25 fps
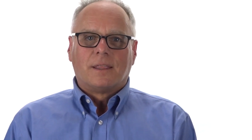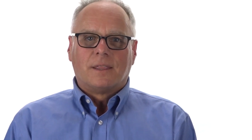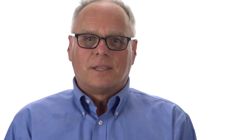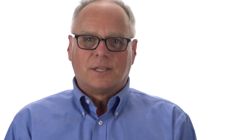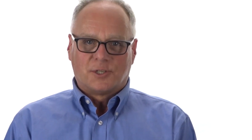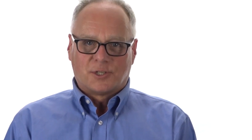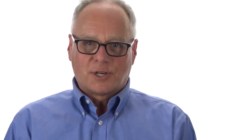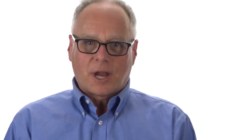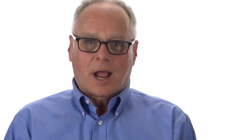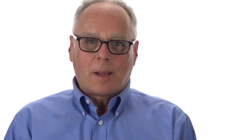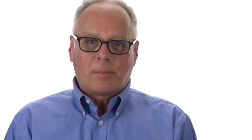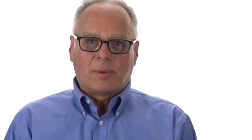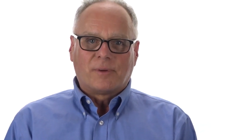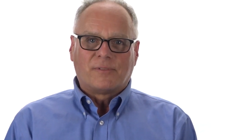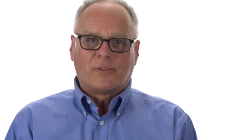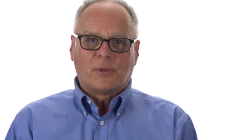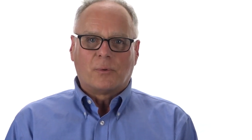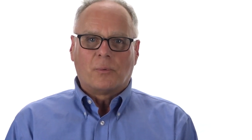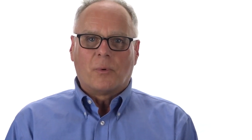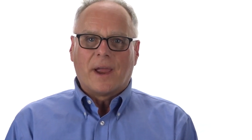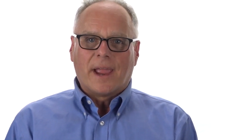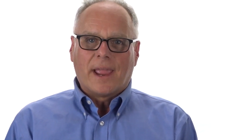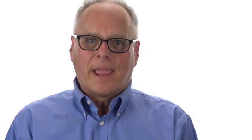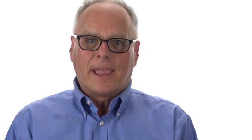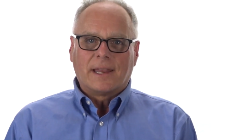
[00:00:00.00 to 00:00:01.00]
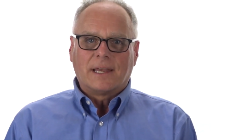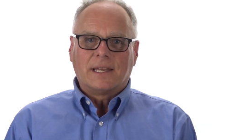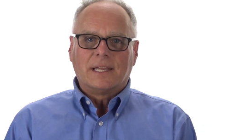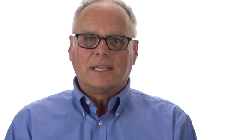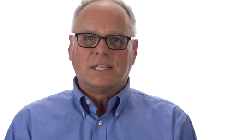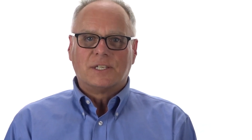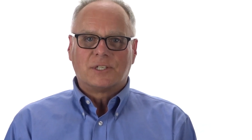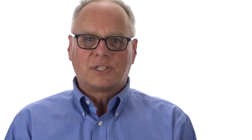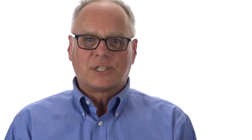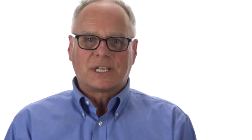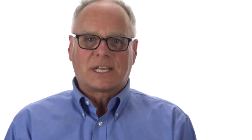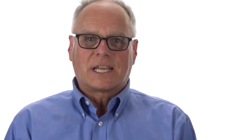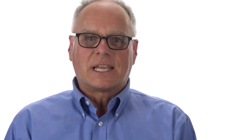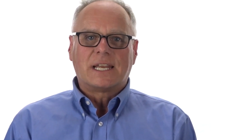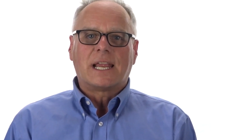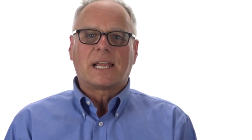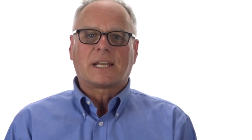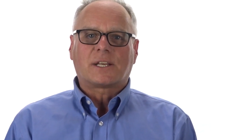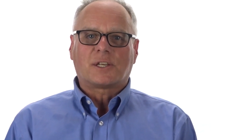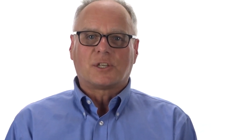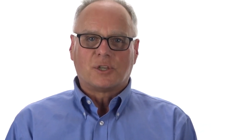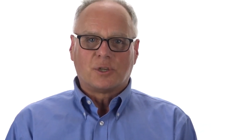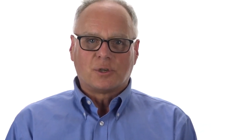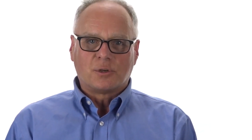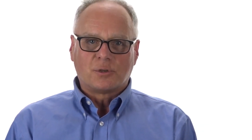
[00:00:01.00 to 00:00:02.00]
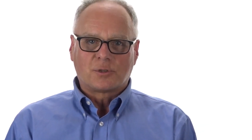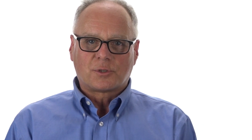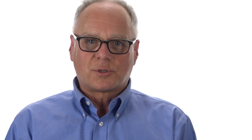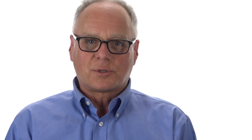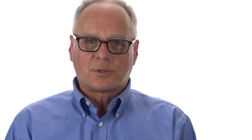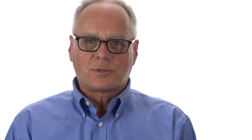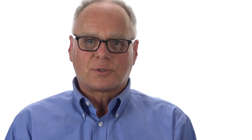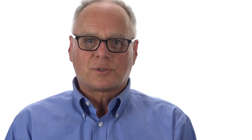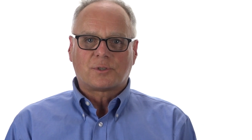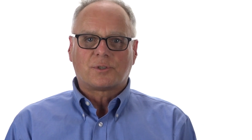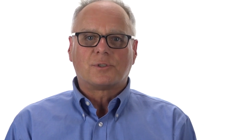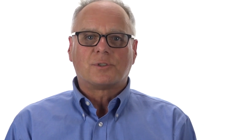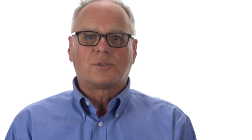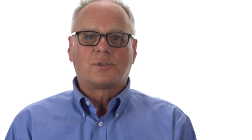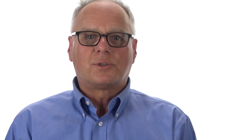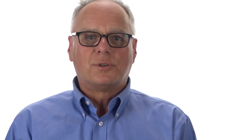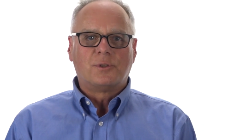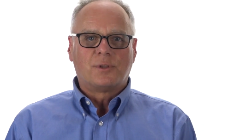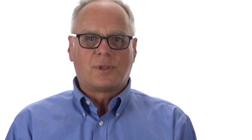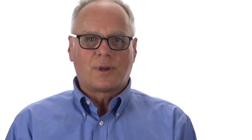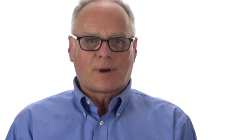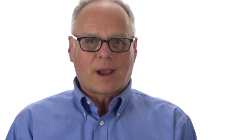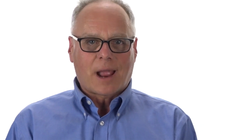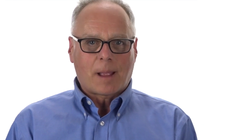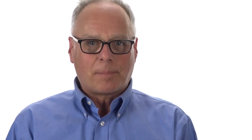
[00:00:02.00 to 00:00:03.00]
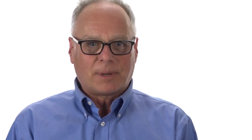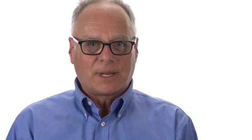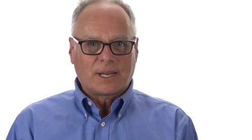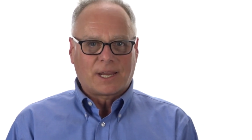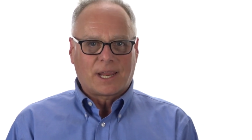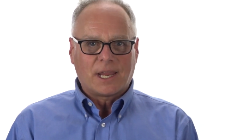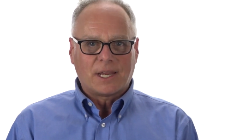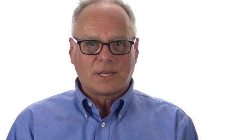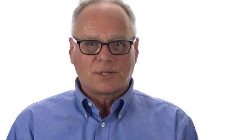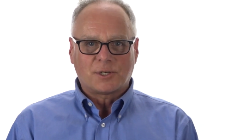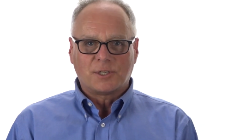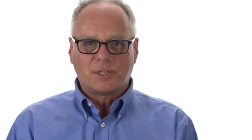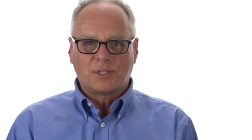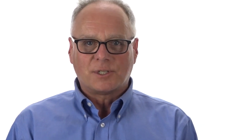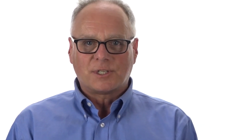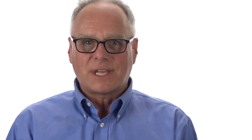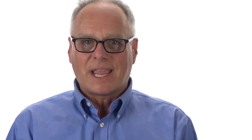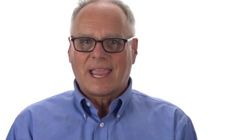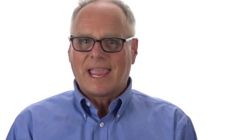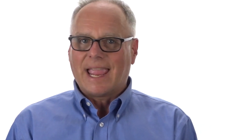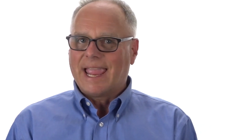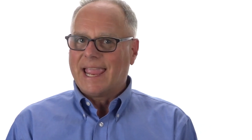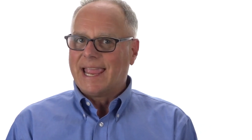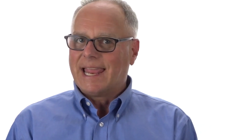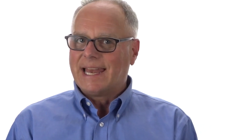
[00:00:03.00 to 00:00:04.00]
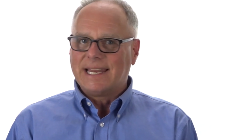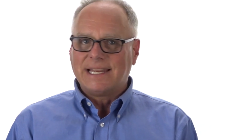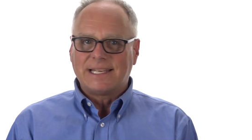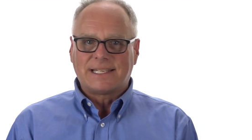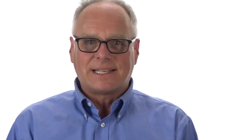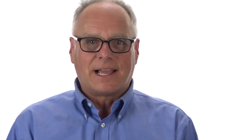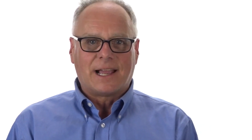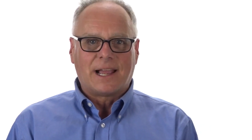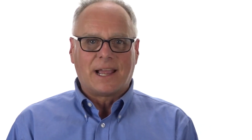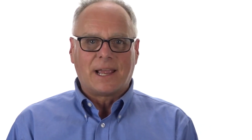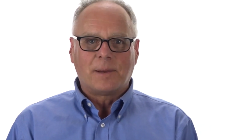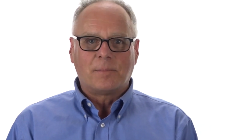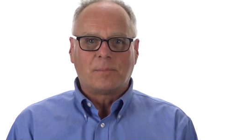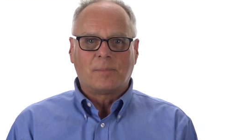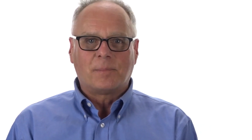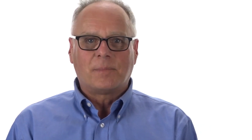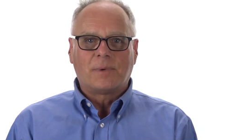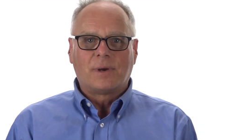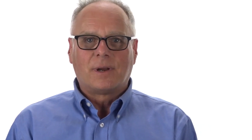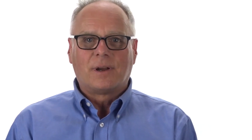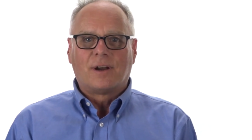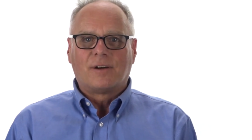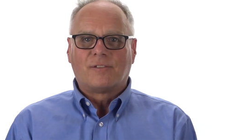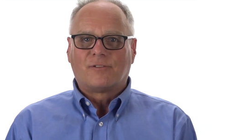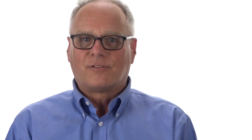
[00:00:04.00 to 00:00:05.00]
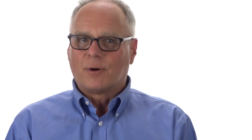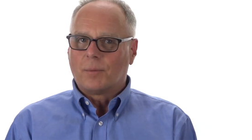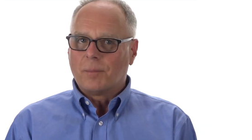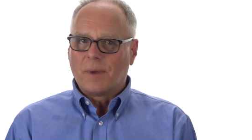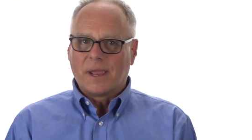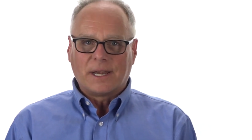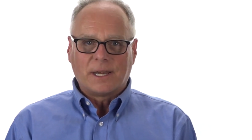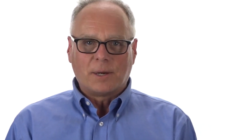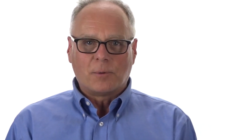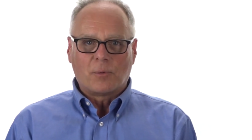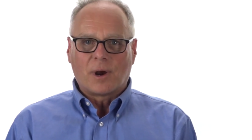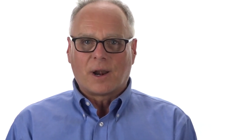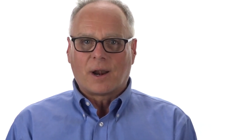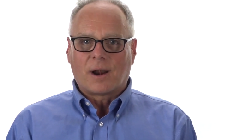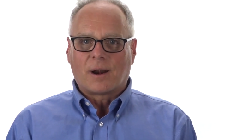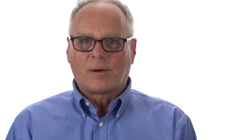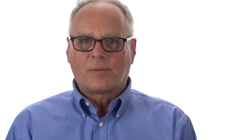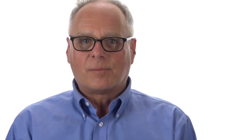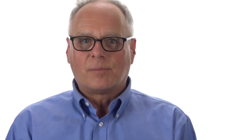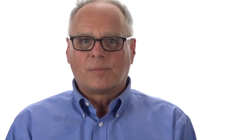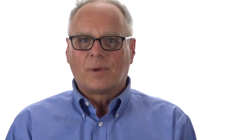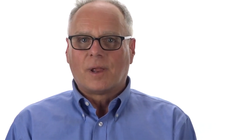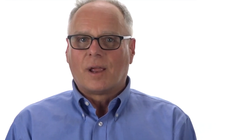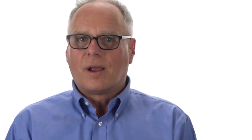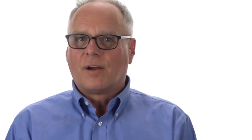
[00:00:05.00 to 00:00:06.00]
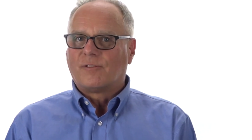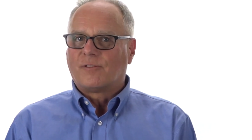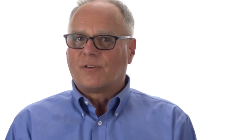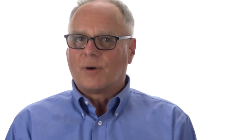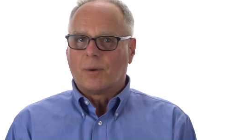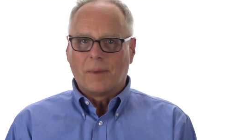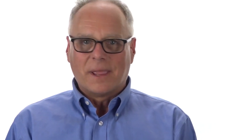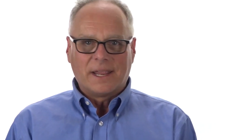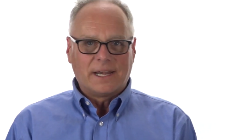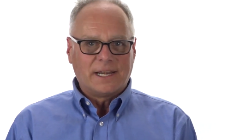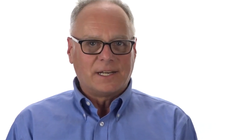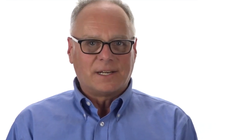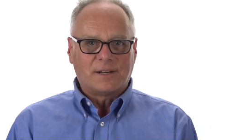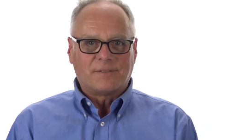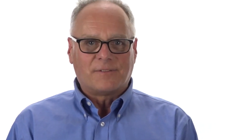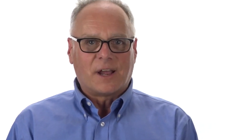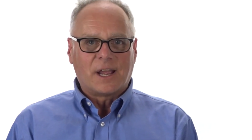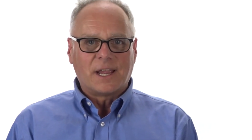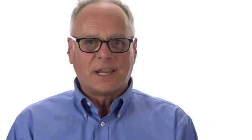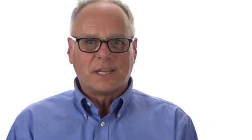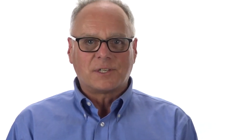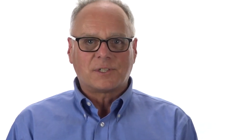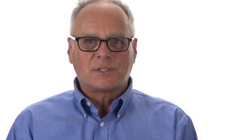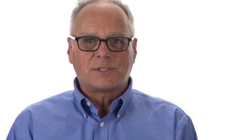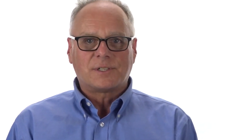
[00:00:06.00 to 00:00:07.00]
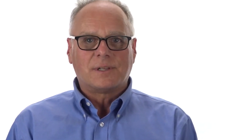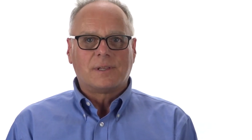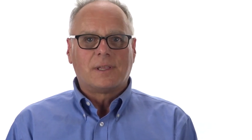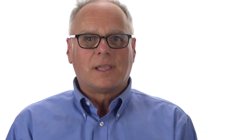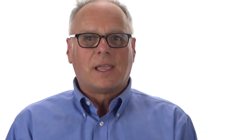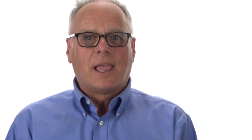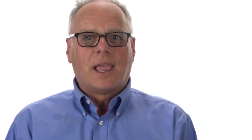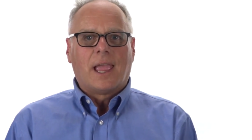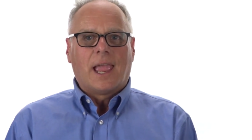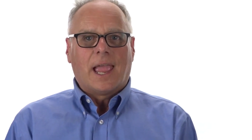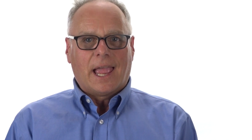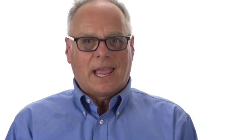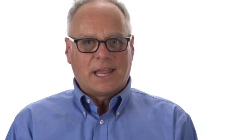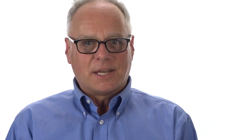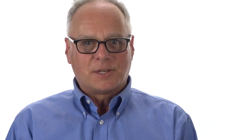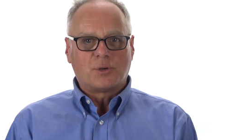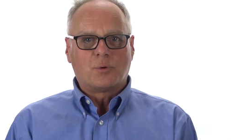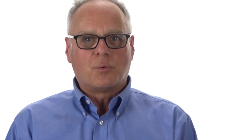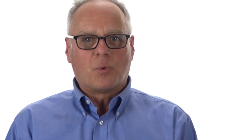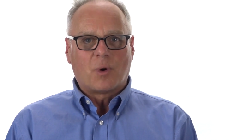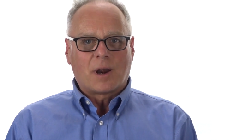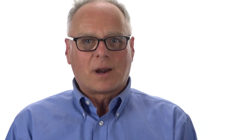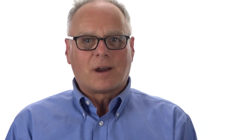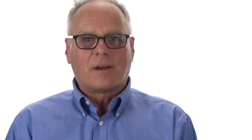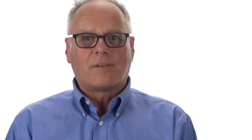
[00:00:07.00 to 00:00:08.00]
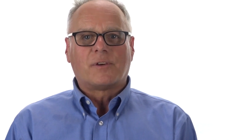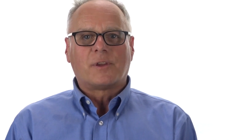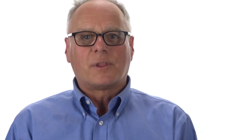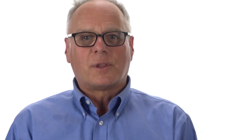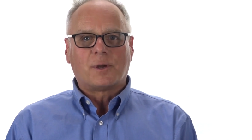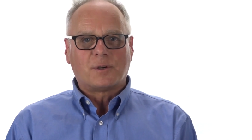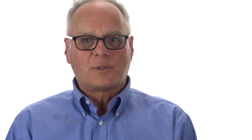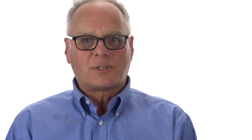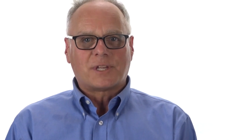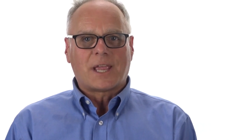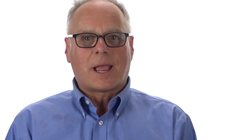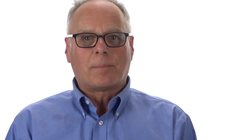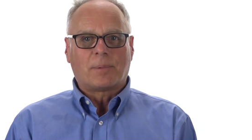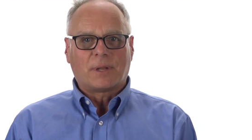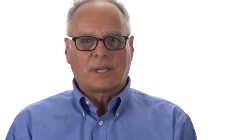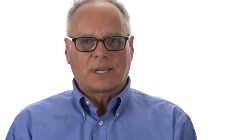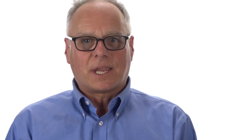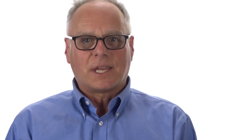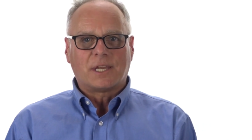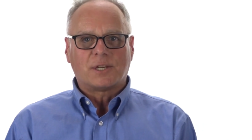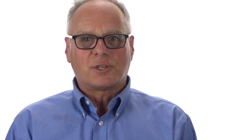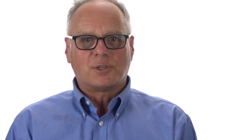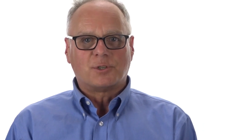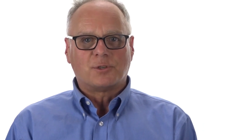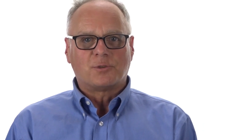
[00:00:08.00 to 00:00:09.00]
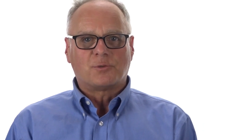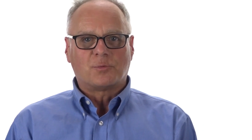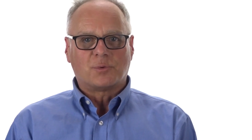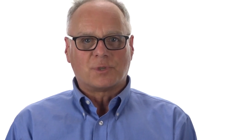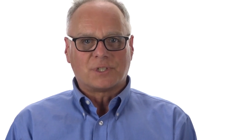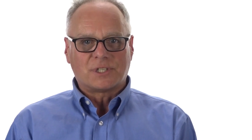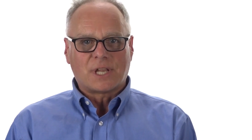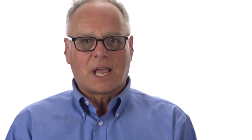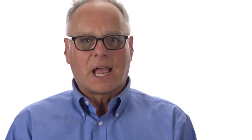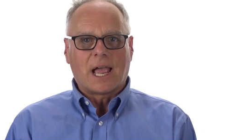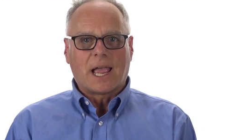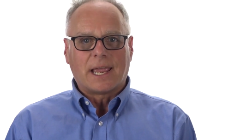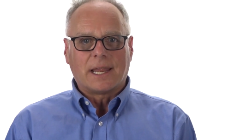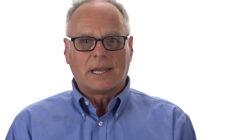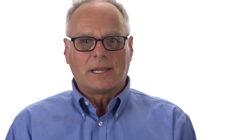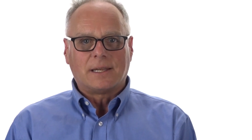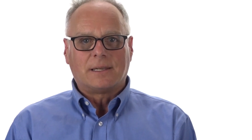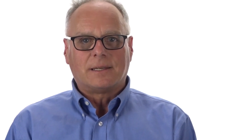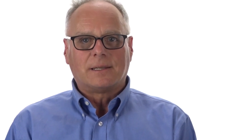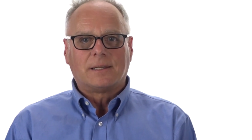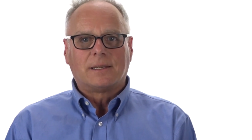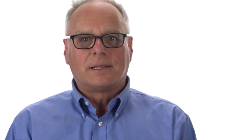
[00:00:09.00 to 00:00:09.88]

The job of the WAN is to connect users to their applications anytime, from anywhere, from any device, and to wherever those applications reside.